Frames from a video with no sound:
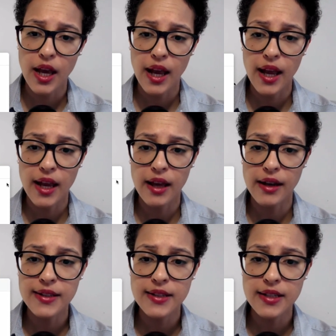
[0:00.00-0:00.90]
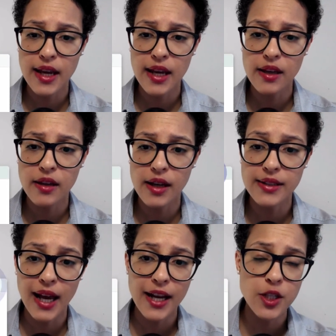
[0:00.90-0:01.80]
And let's say
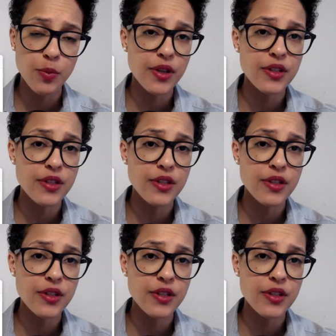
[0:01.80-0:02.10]
attachments,